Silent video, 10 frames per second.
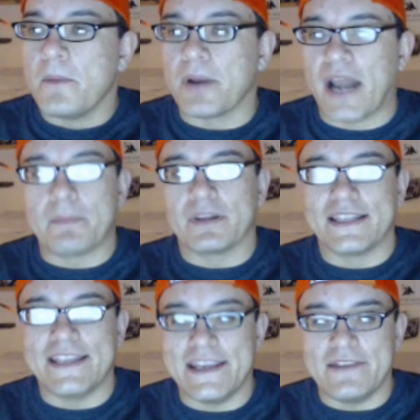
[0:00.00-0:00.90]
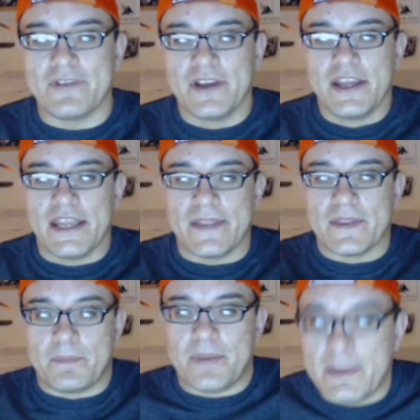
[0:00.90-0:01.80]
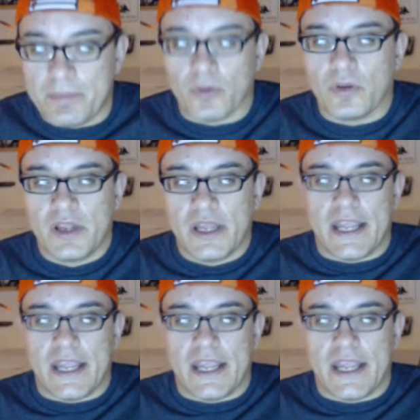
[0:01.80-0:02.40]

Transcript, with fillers: but I believe in the people.